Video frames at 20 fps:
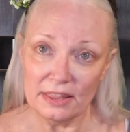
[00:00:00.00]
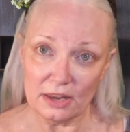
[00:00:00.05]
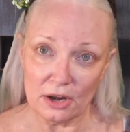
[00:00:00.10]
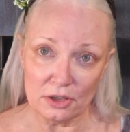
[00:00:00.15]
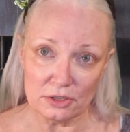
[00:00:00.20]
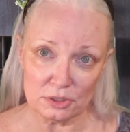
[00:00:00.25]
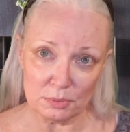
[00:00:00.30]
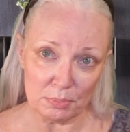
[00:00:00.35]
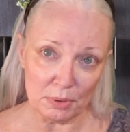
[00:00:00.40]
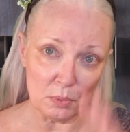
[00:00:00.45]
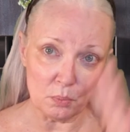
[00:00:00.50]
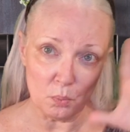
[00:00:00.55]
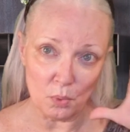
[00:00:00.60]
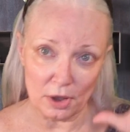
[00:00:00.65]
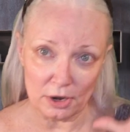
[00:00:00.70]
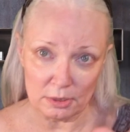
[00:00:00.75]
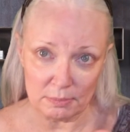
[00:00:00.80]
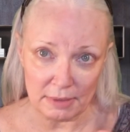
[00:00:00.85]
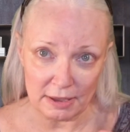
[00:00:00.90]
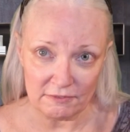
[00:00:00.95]
Then I also put
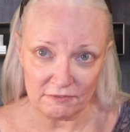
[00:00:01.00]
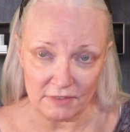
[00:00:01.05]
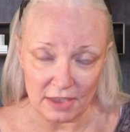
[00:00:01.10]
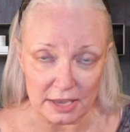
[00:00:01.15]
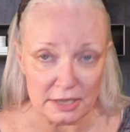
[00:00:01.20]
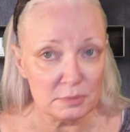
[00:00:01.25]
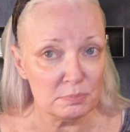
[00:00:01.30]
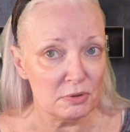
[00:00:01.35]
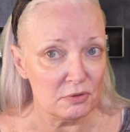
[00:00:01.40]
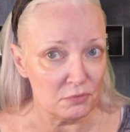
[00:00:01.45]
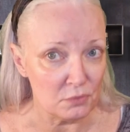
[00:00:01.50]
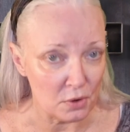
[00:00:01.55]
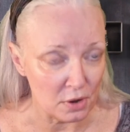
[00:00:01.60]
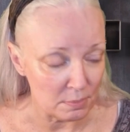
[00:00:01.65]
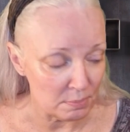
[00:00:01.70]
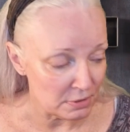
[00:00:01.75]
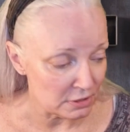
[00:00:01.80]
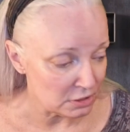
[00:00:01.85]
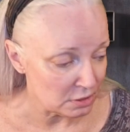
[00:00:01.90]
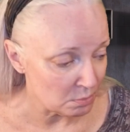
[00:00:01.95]
water on my face before I
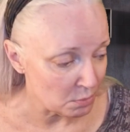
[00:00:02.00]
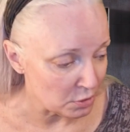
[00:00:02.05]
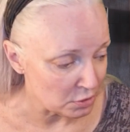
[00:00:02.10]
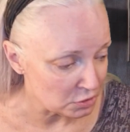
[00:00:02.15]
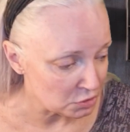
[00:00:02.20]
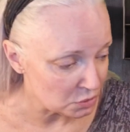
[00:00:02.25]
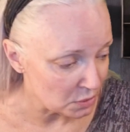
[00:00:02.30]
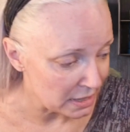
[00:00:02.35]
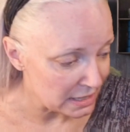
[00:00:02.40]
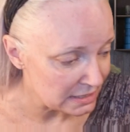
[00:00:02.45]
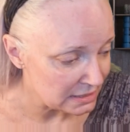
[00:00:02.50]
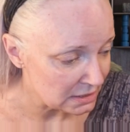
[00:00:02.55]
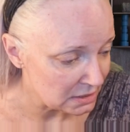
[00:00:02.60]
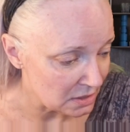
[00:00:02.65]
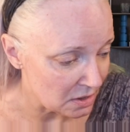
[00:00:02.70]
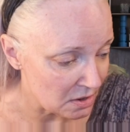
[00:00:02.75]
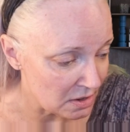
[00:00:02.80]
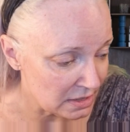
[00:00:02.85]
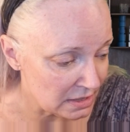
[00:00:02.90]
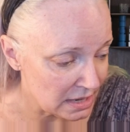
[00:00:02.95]
put the moisturizing
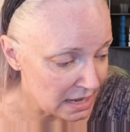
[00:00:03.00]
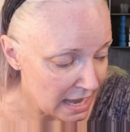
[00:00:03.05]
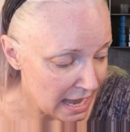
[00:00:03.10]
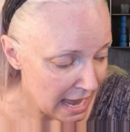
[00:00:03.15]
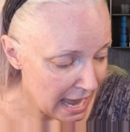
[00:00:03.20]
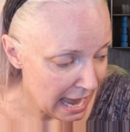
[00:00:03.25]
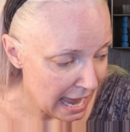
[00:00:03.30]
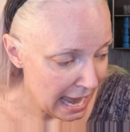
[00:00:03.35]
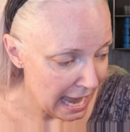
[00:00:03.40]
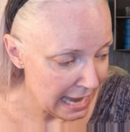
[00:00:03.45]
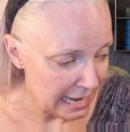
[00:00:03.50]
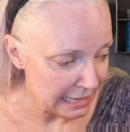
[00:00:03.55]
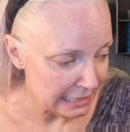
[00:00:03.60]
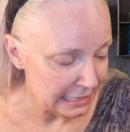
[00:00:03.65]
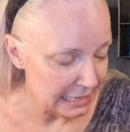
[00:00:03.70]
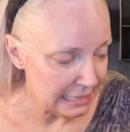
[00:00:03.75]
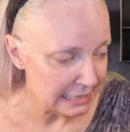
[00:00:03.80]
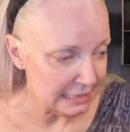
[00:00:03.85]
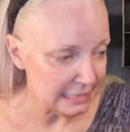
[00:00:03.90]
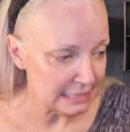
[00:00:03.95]
on. And
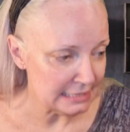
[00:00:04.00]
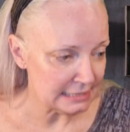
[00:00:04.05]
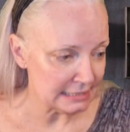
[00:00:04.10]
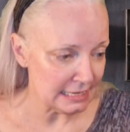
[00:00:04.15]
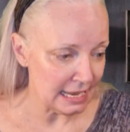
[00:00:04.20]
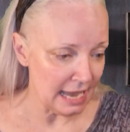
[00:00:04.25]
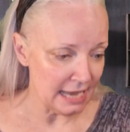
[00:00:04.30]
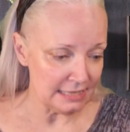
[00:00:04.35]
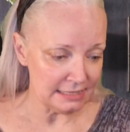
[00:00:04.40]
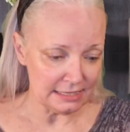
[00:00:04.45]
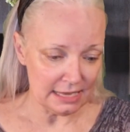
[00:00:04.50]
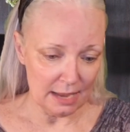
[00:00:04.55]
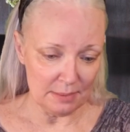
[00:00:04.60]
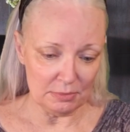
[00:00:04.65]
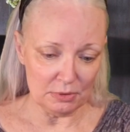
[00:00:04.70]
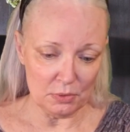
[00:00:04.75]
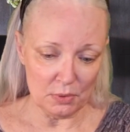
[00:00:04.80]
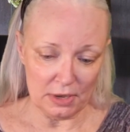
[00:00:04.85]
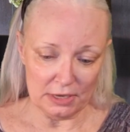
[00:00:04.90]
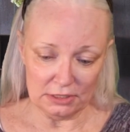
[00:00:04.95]
in this case, I'm
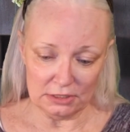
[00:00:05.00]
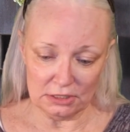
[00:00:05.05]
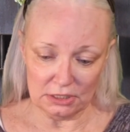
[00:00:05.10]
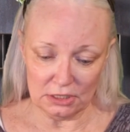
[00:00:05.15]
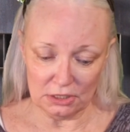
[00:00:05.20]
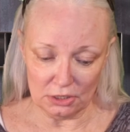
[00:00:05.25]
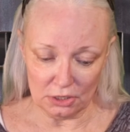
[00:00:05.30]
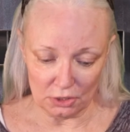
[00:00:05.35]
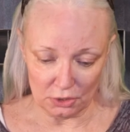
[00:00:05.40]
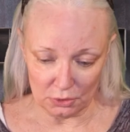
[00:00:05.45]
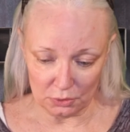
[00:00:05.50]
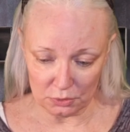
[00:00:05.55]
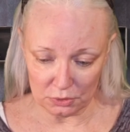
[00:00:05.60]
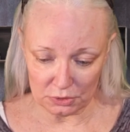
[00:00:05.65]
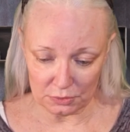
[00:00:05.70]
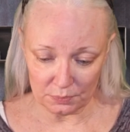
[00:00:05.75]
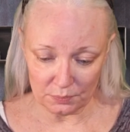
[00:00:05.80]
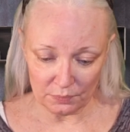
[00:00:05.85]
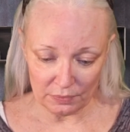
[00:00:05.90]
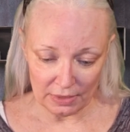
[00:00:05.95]
going to
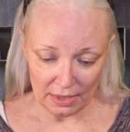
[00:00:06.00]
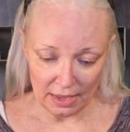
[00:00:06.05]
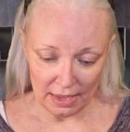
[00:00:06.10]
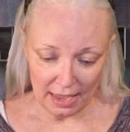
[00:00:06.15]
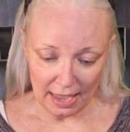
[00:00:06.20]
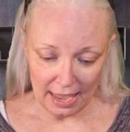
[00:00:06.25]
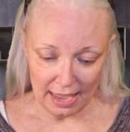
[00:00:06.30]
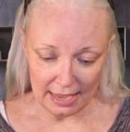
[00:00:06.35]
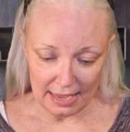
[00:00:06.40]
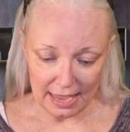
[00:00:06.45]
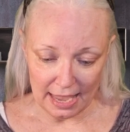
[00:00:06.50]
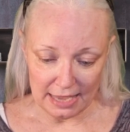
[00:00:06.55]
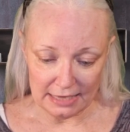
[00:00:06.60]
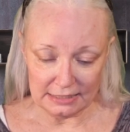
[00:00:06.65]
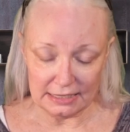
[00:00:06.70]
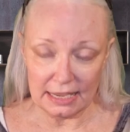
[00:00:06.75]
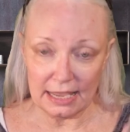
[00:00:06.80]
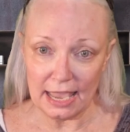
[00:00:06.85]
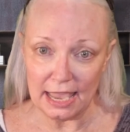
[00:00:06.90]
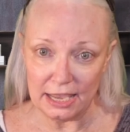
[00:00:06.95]
use a
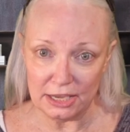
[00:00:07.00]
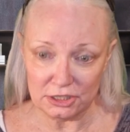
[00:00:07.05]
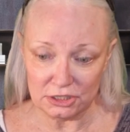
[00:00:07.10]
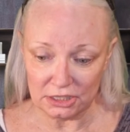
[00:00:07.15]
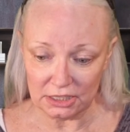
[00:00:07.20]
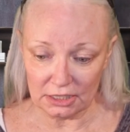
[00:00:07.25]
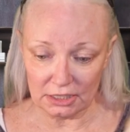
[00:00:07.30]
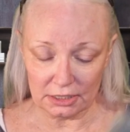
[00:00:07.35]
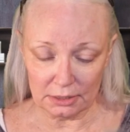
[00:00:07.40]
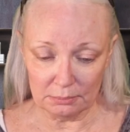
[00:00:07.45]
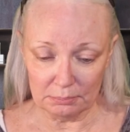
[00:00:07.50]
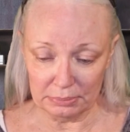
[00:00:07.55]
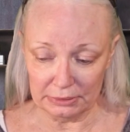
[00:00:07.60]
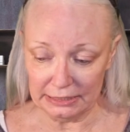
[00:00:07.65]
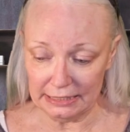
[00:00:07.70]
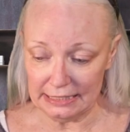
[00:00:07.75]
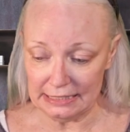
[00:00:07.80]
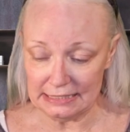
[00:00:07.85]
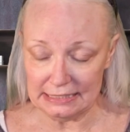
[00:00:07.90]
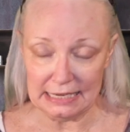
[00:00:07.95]
anti-aging
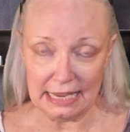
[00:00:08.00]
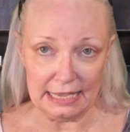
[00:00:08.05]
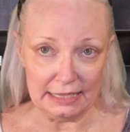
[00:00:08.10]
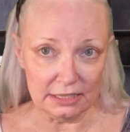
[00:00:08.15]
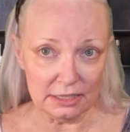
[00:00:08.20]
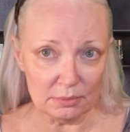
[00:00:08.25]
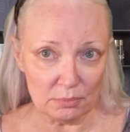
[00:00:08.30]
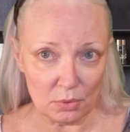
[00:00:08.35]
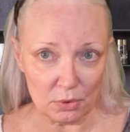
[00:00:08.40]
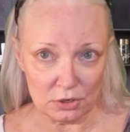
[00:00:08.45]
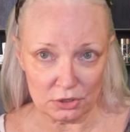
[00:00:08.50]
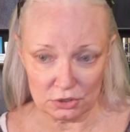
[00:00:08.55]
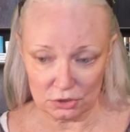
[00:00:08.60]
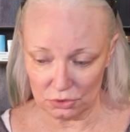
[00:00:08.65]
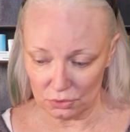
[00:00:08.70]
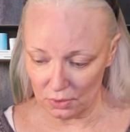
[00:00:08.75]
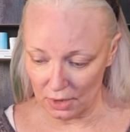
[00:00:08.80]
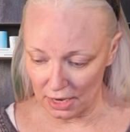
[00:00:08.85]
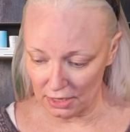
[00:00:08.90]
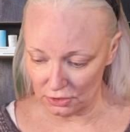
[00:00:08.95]
complete daily
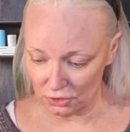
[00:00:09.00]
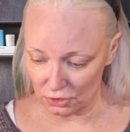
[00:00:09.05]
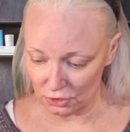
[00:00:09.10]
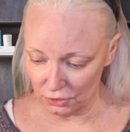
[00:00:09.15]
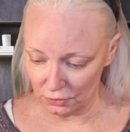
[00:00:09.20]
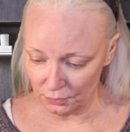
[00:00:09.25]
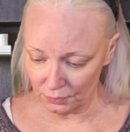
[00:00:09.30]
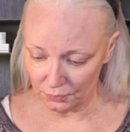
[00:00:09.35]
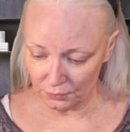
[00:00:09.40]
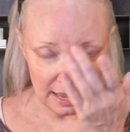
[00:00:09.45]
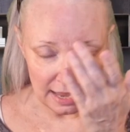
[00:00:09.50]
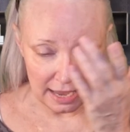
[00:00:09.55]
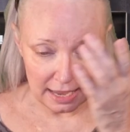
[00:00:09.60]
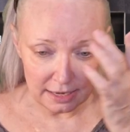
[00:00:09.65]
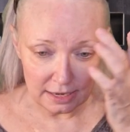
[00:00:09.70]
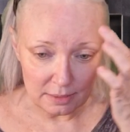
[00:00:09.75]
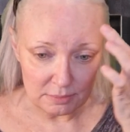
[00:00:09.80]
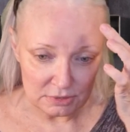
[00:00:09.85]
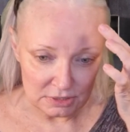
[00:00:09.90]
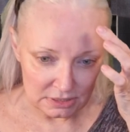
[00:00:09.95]
moisturizer.
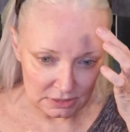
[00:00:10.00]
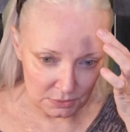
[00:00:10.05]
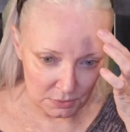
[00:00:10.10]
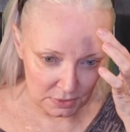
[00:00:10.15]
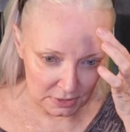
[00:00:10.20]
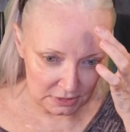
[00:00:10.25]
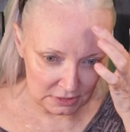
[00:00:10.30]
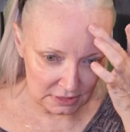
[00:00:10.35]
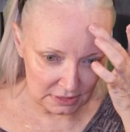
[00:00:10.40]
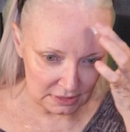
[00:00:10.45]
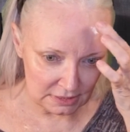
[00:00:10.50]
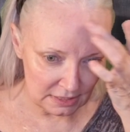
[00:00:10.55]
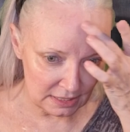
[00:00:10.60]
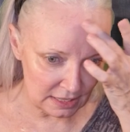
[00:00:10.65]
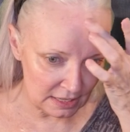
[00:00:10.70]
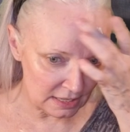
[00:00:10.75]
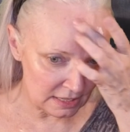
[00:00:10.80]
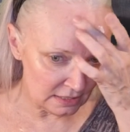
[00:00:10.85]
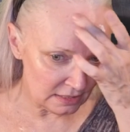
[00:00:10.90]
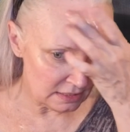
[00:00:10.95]
And I'm just going to,
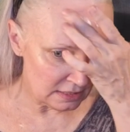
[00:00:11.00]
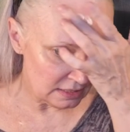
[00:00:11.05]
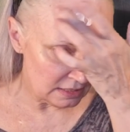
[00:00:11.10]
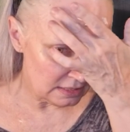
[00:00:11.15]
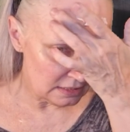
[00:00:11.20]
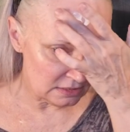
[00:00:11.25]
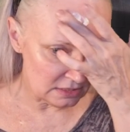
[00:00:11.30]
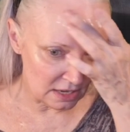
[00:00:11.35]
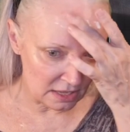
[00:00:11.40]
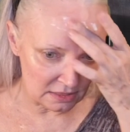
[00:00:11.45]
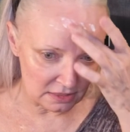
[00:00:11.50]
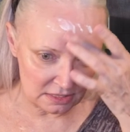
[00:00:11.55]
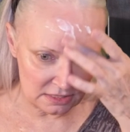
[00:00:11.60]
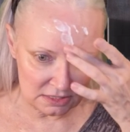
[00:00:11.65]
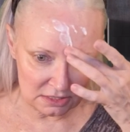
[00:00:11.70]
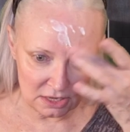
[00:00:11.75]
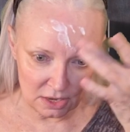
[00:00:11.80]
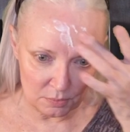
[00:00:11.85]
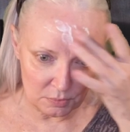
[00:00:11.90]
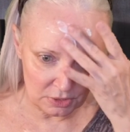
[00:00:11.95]
again, dot this
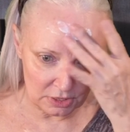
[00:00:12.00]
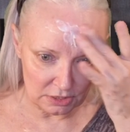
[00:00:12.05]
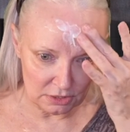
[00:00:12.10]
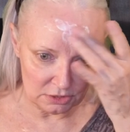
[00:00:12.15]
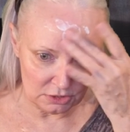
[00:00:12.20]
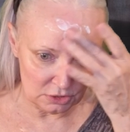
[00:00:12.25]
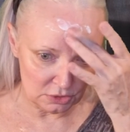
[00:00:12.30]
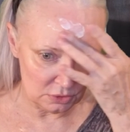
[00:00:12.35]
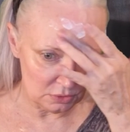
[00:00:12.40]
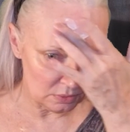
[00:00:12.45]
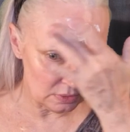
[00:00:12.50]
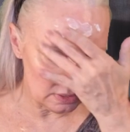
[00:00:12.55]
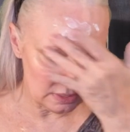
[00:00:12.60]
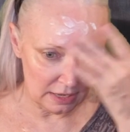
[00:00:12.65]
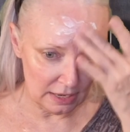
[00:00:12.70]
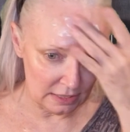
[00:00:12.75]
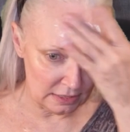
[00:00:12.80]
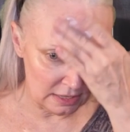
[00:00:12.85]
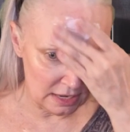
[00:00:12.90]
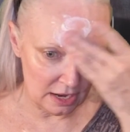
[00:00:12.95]
on. We're gonna do
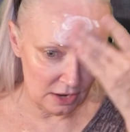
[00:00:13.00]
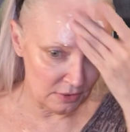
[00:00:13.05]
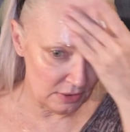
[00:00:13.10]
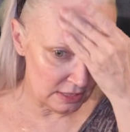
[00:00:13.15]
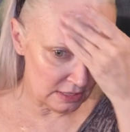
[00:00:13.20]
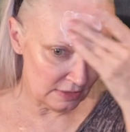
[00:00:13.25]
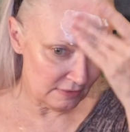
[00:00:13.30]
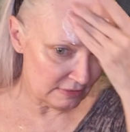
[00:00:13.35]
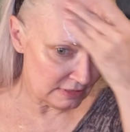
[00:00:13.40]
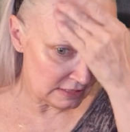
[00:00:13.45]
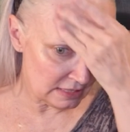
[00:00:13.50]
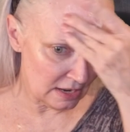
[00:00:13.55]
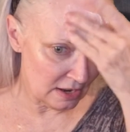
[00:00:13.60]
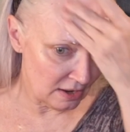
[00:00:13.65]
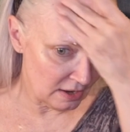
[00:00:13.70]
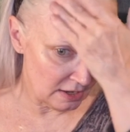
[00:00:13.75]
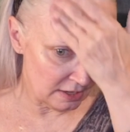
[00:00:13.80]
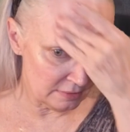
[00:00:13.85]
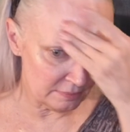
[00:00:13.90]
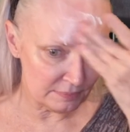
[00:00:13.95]
an area at a
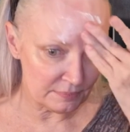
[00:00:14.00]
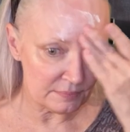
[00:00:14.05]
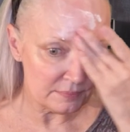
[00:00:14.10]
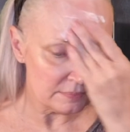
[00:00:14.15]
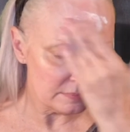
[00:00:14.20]
time